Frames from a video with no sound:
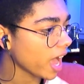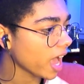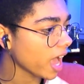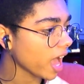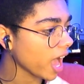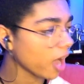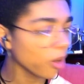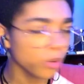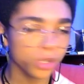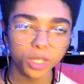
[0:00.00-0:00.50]

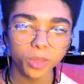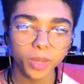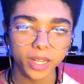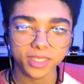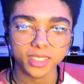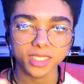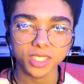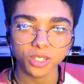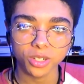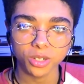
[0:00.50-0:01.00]
I want to go back.
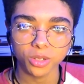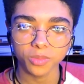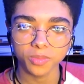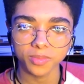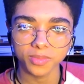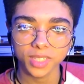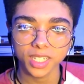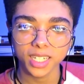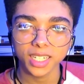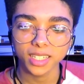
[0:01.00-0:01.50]
So
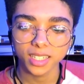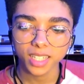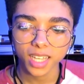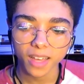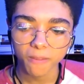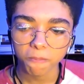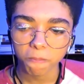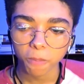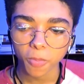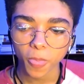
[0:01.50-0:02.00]

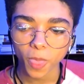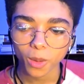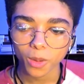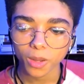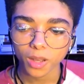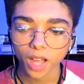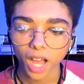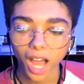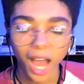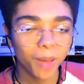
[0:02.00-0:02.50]

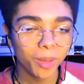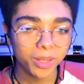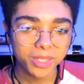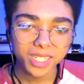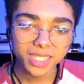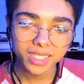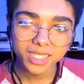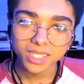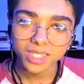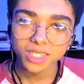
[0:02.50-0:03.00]
I'm not saying
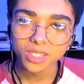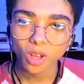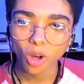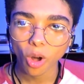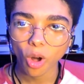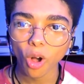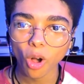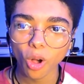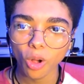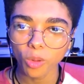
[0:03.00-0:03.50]
this is
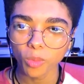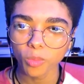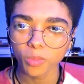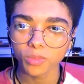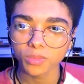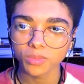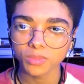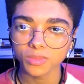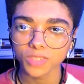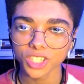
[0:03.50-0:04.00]
all.
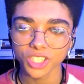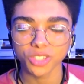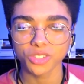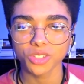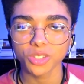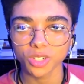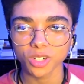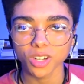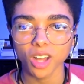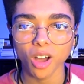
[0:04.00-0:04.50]
These
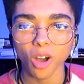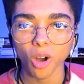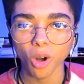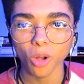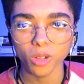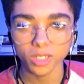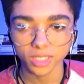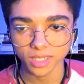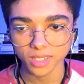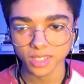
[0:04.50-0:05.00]
are not all
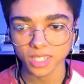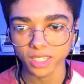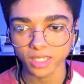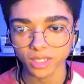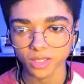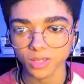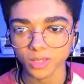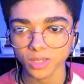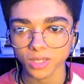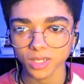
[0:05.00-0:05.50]
incels.